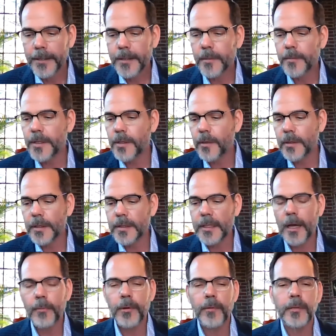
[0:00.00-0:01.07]
some students
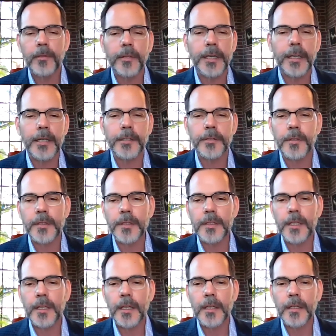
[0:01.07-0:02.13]
that were really
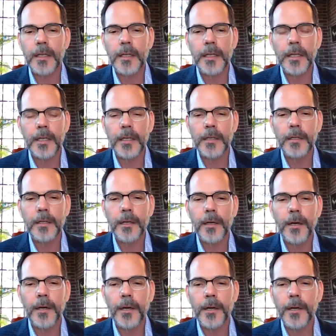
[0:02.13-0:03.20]
interested in
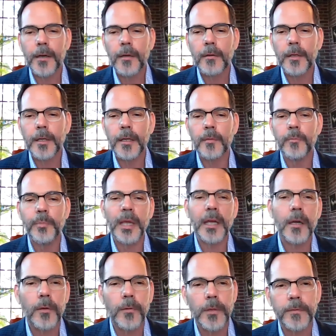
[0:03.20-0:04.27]
uh, in
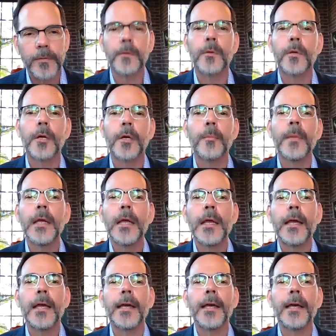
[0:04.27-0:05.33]
bail reform
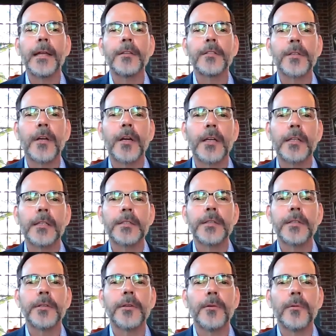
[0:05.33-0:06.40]
and trying
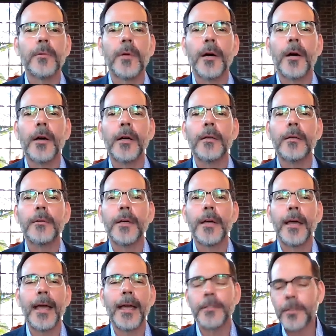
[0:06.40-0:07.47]
to uh,
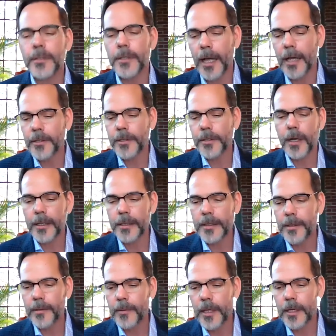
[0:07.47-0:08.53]
and and trying
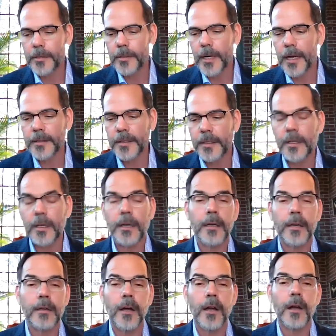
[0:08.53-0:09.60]
to address
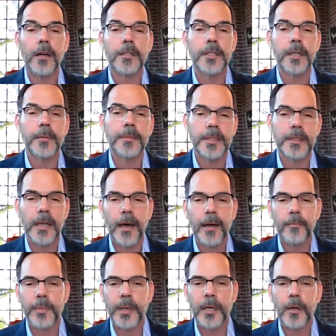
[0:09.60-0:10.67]
the hardships
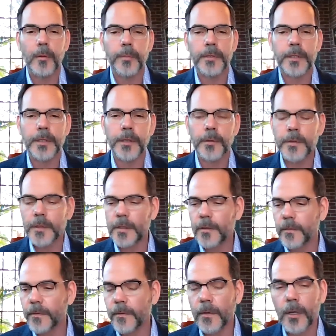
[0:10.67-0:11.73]
that bail
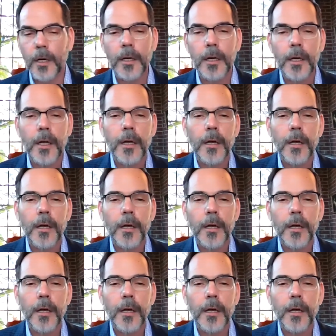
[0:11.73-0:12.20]
produced for